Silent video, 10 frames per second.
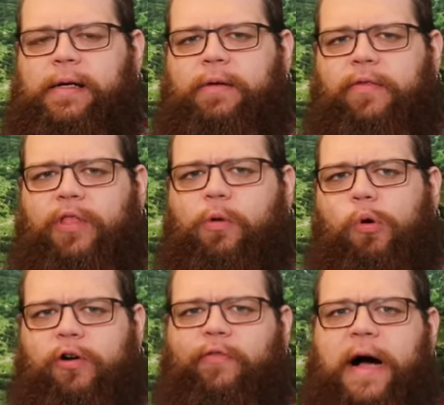with the
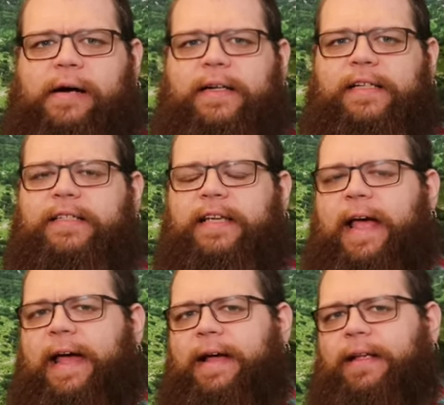coronavirus
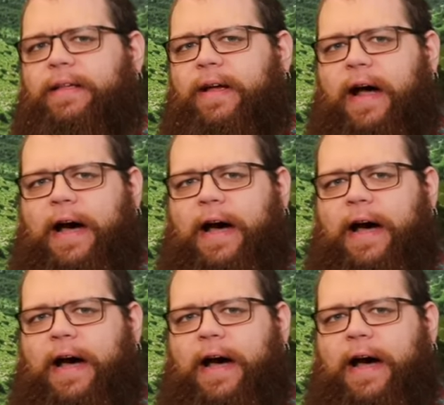and,